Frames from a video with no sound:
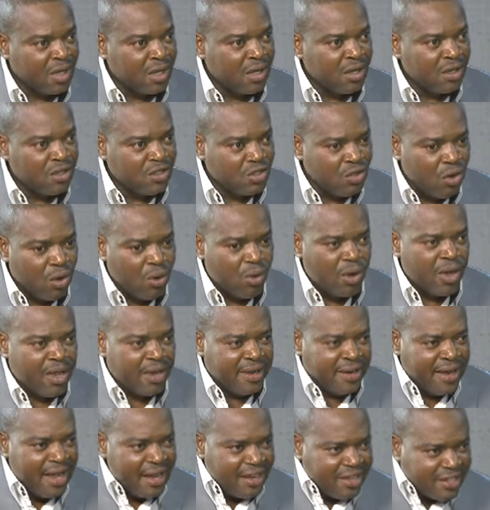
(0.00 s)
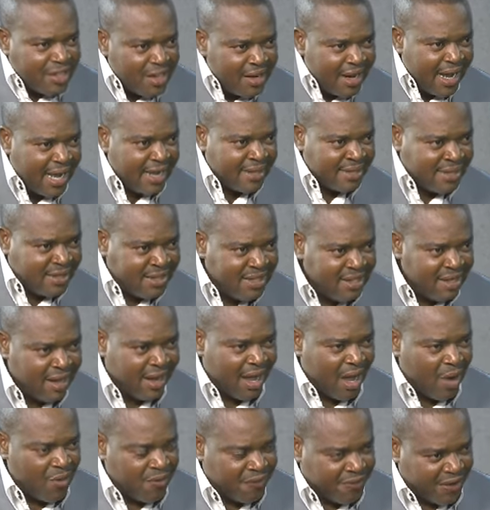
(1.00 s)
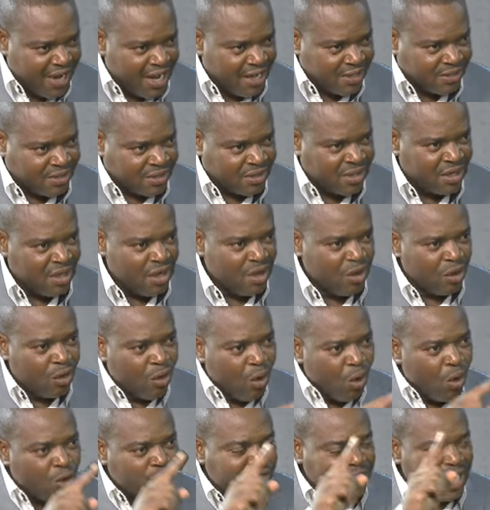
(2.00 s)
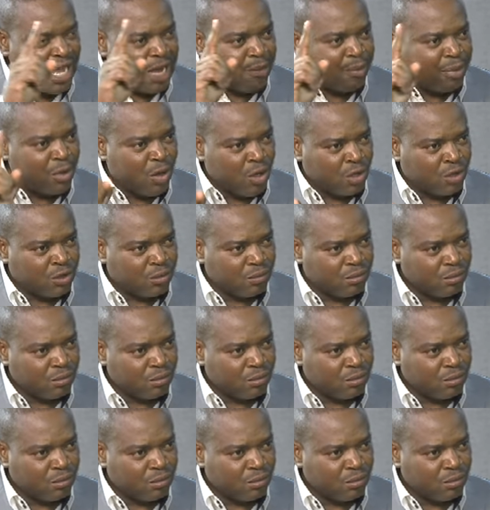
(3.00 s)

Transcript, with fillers: So they turn and see how France goes abroad